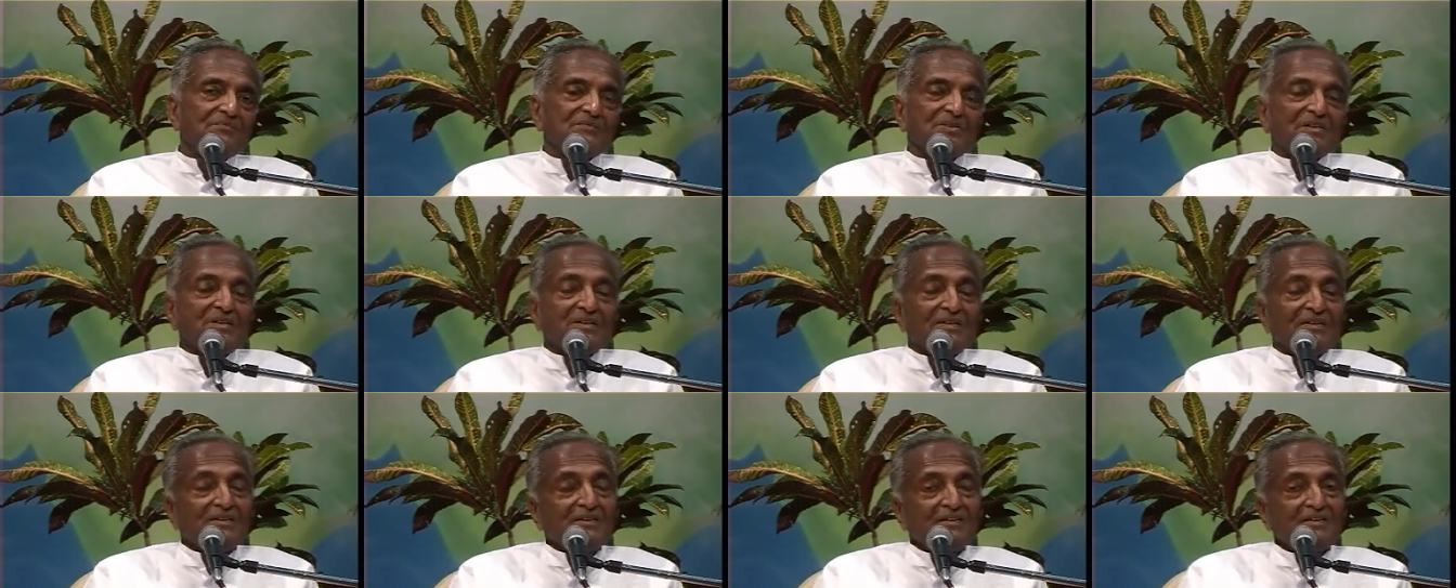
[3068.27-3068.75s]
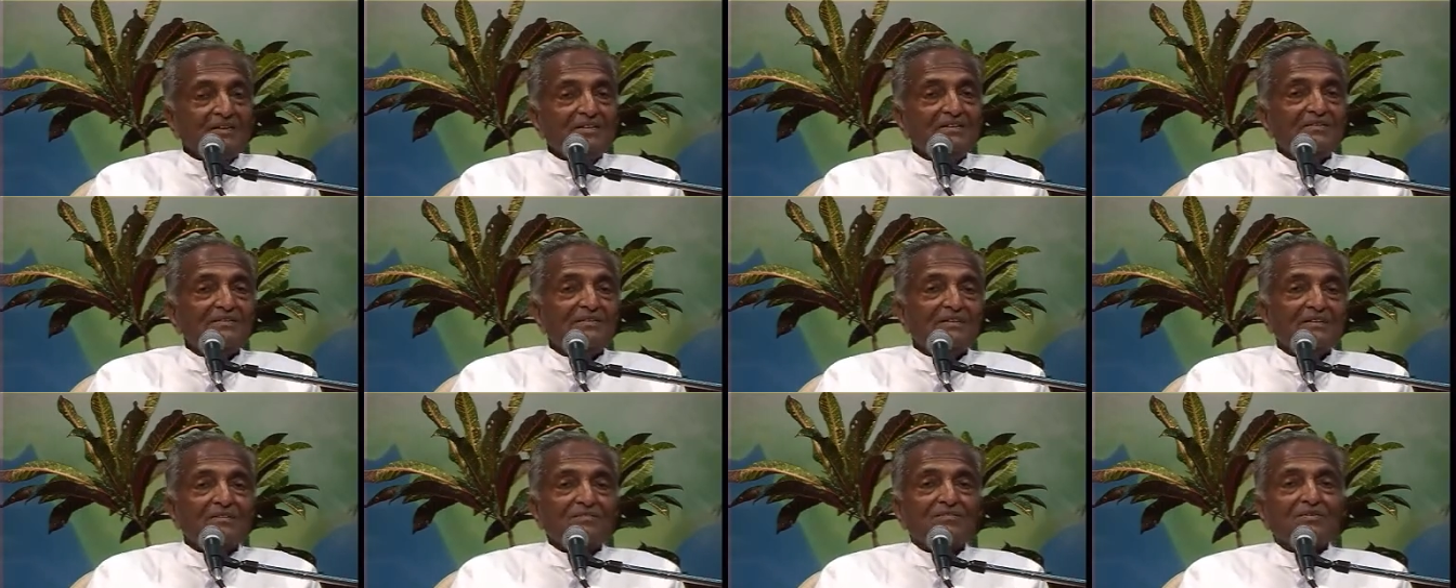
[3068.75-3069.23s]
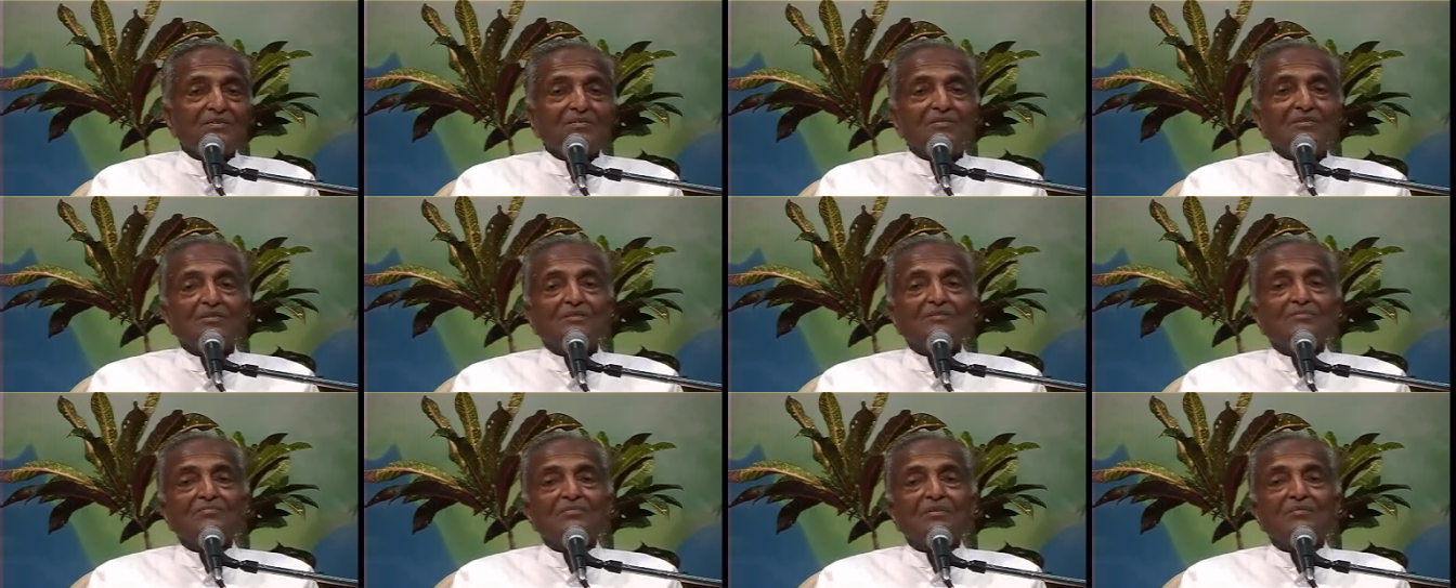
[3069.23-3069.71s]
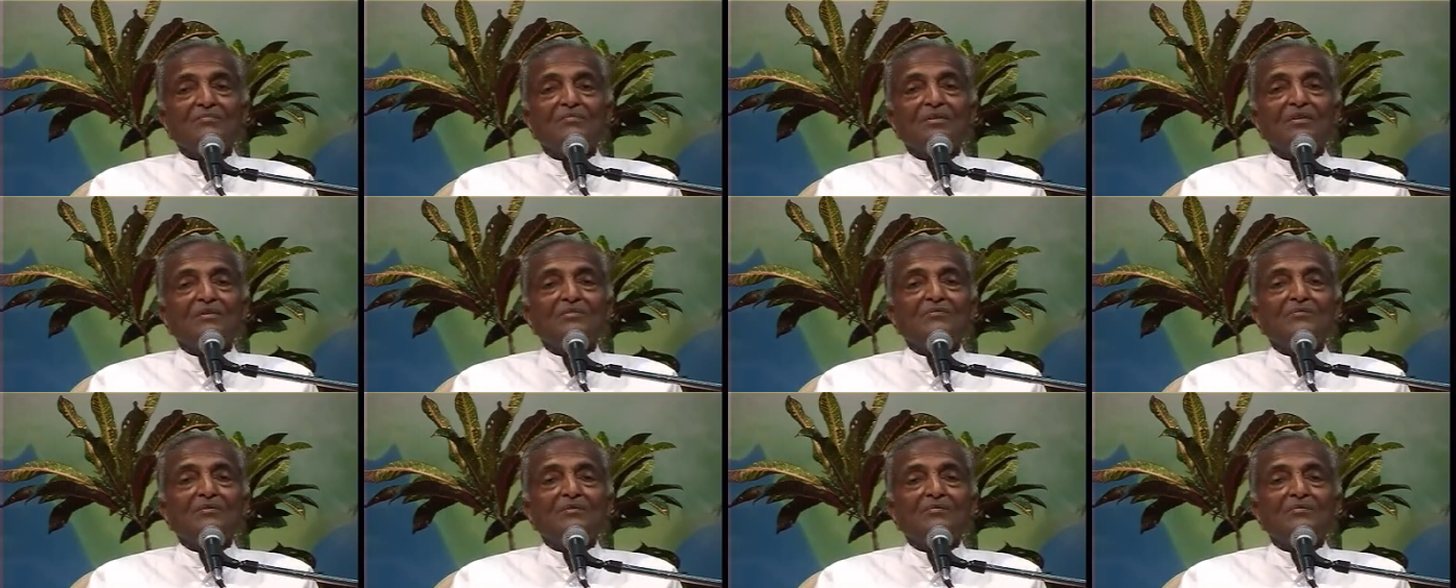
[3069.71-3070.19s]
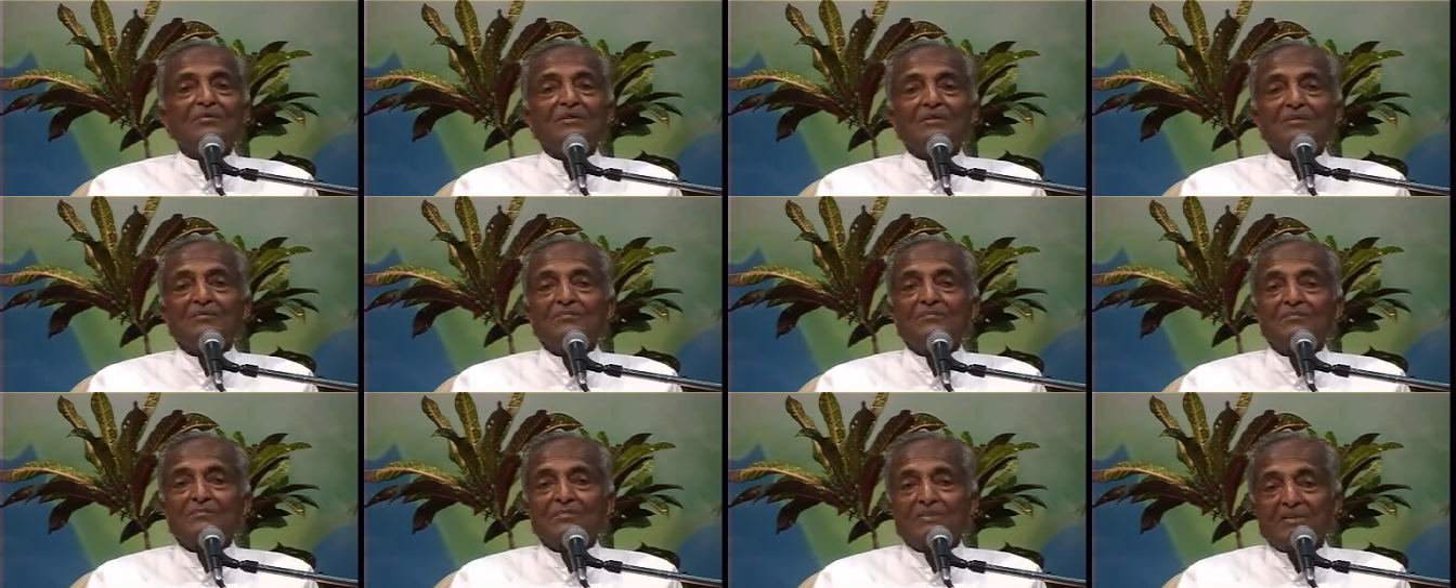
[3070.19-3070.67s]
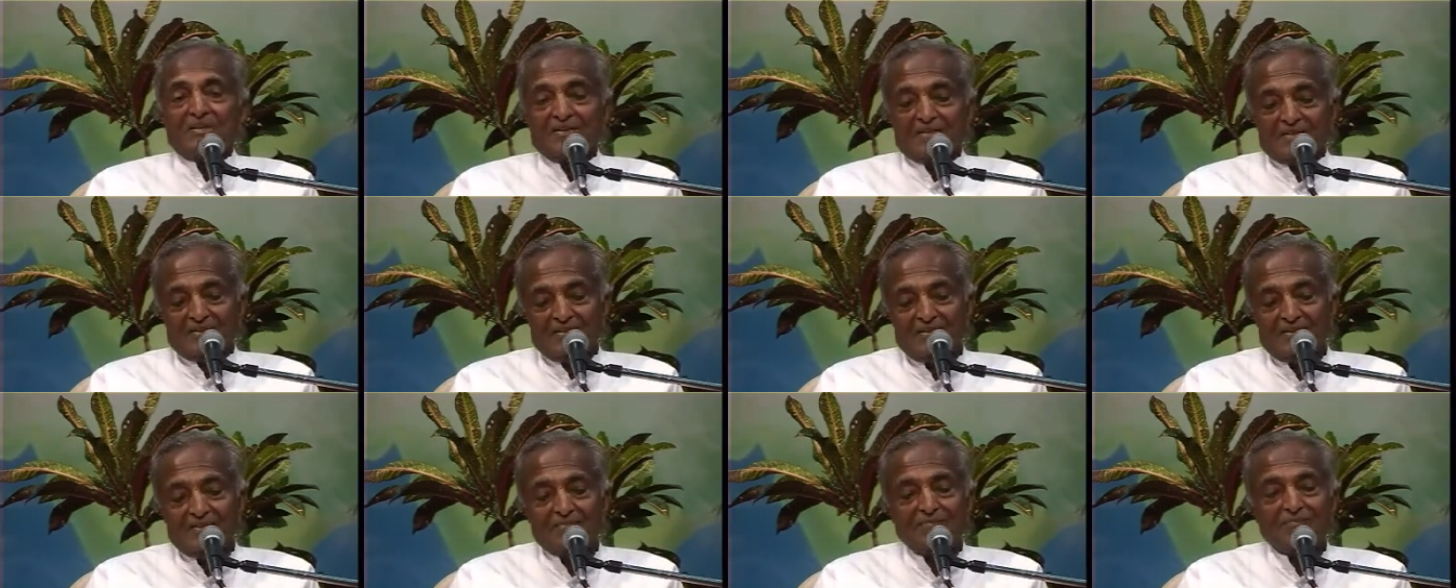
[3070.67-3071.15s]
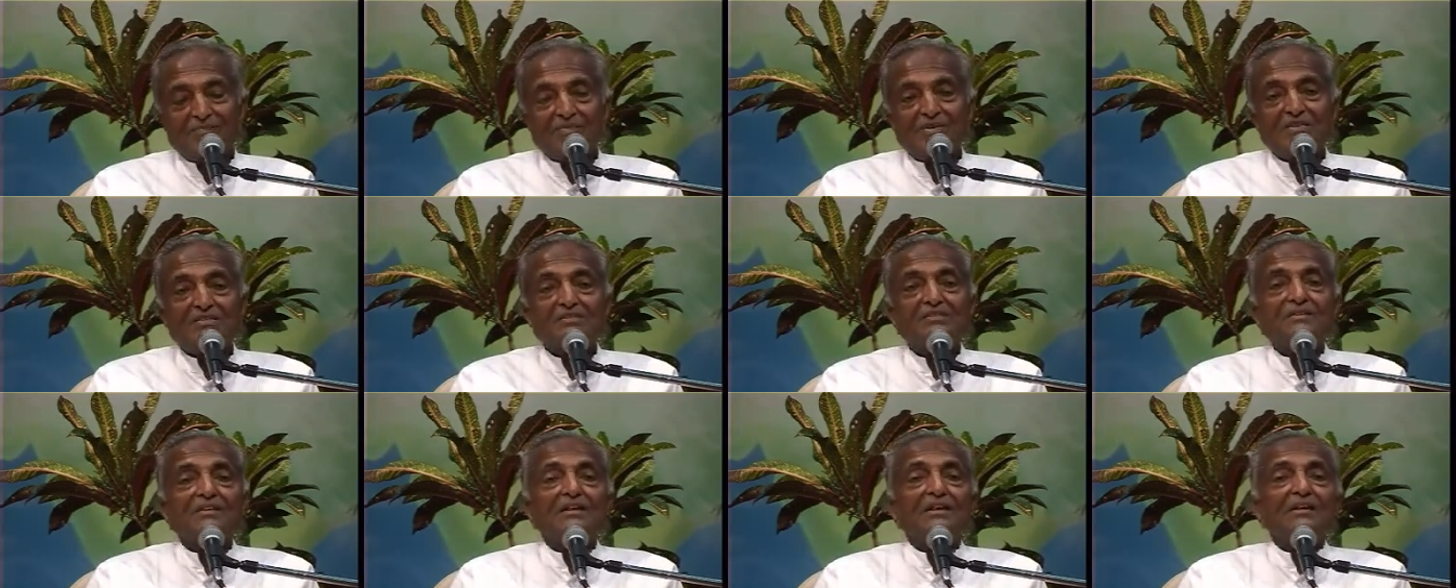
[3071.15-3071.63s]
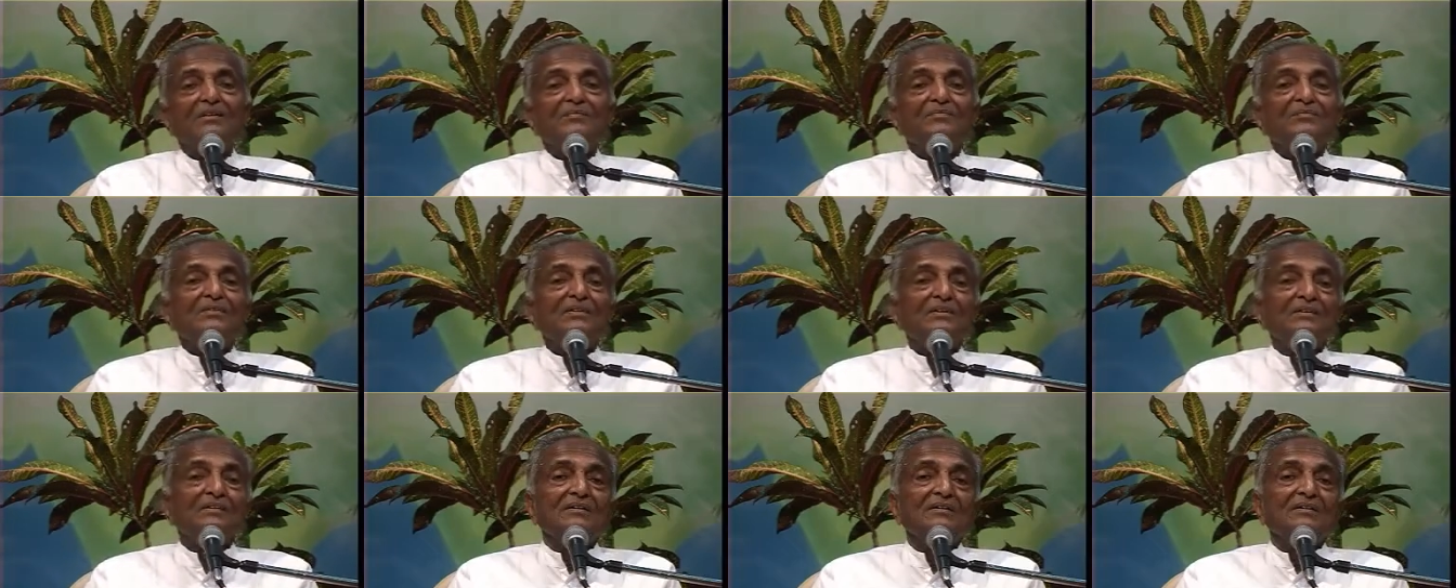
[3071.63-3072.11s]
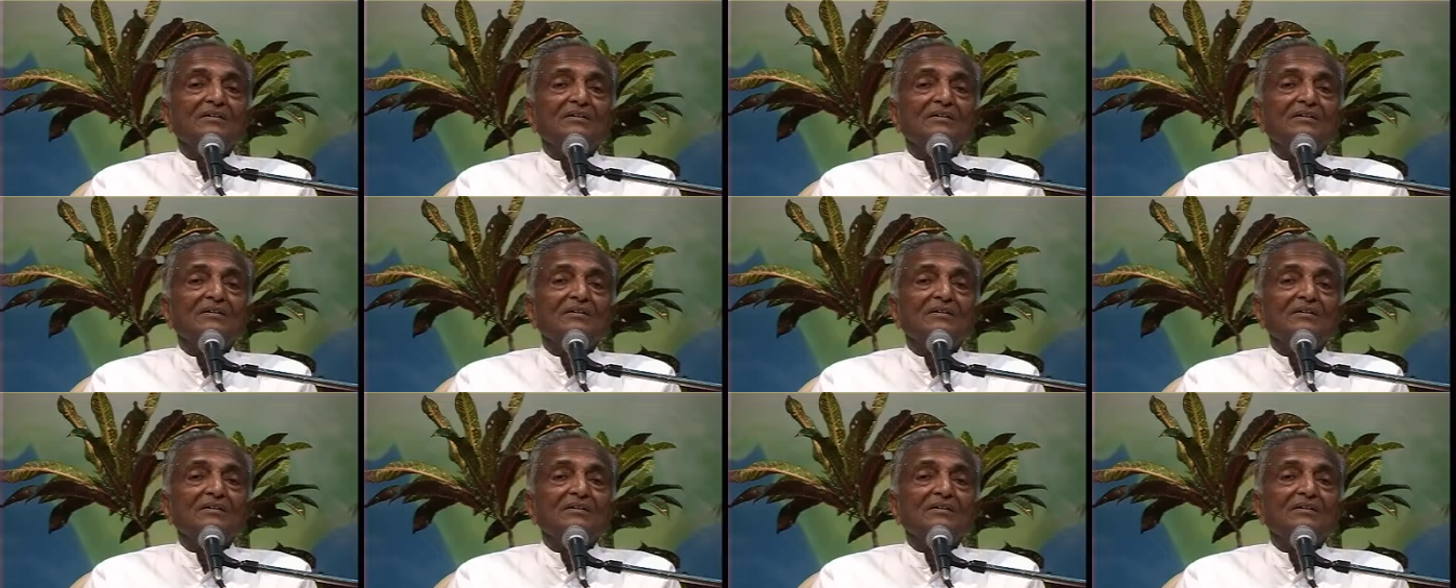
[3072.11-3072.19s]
But in this case of Brahma Baba, he prescribed